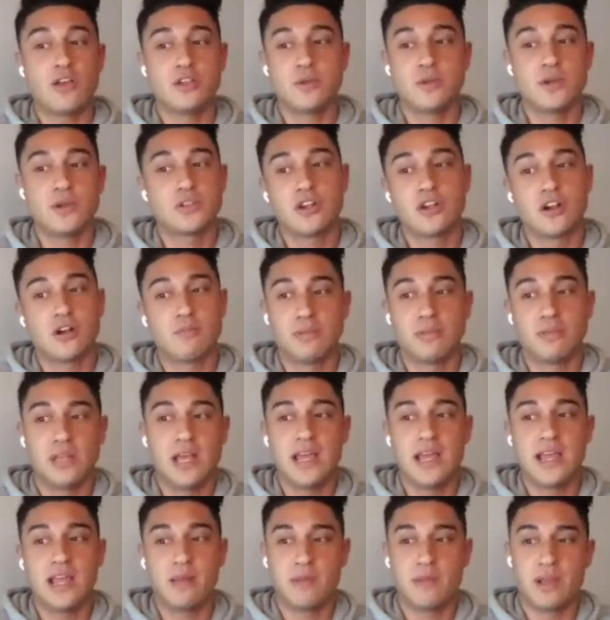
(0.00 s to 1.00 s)
You better start
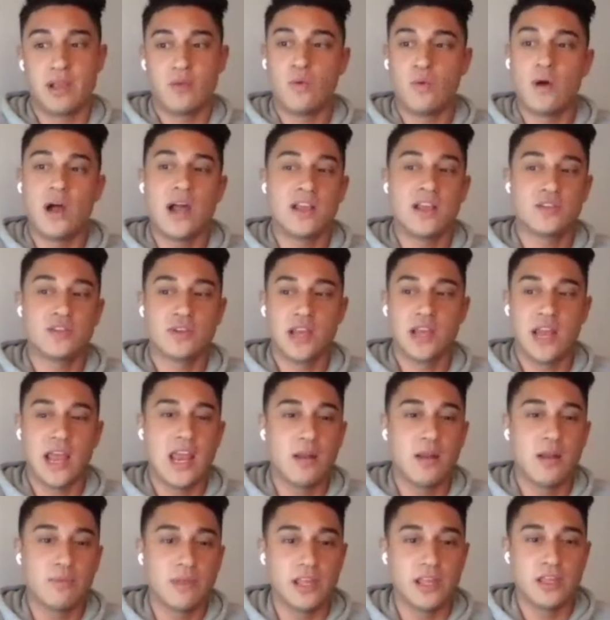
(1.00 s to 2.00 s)
applying. I'm like, why? So I can
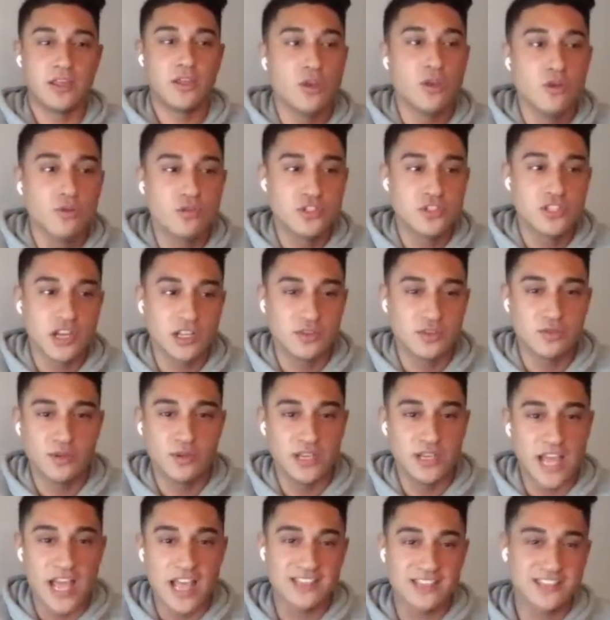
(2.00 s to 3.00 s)
end up like you stuck to a
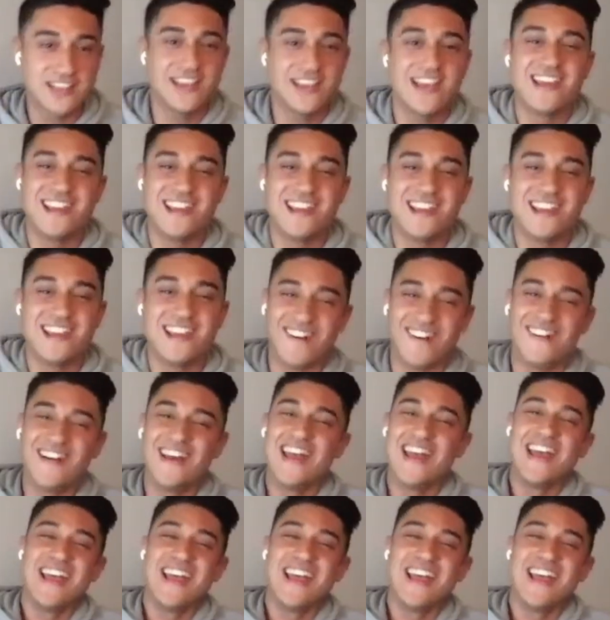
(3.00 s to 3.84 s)
desk, you know?